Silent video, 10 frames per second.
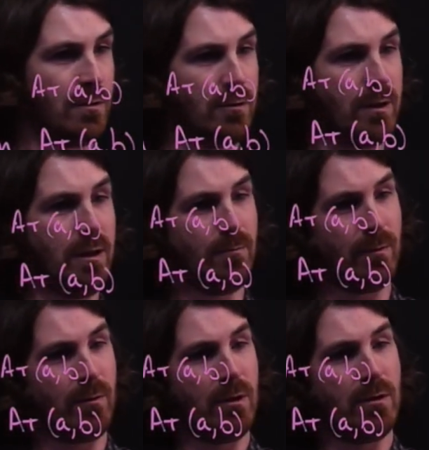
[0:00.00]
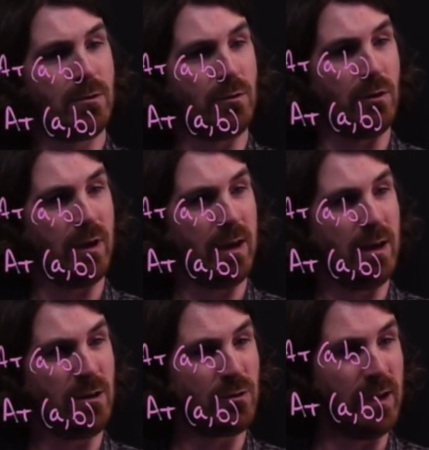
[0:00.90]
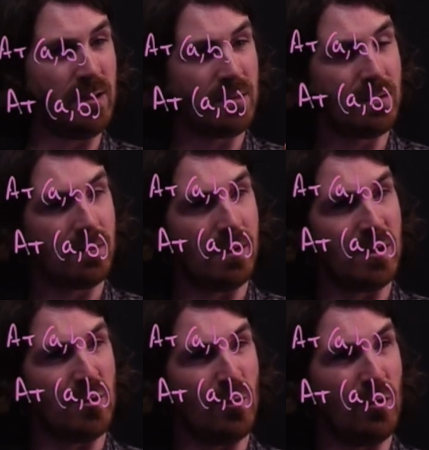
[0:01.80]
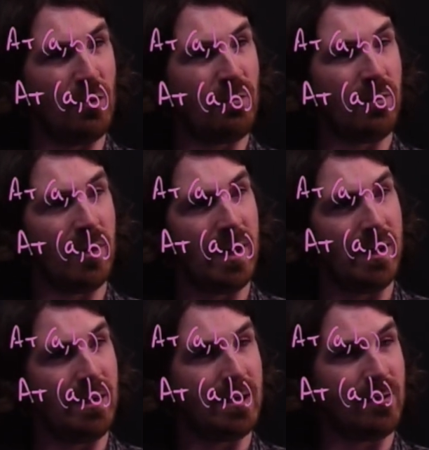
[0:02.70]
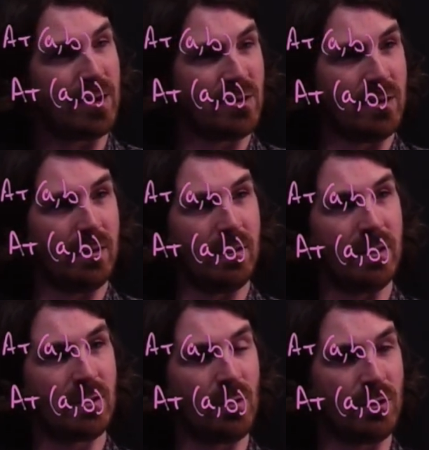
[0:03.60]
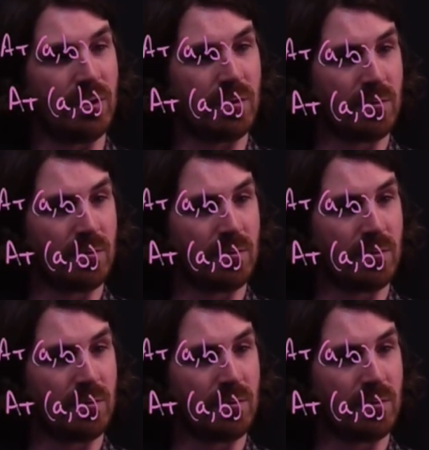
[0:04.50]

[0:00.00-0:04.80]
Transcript: Okay, so you increase as you move any direction into this quadrant.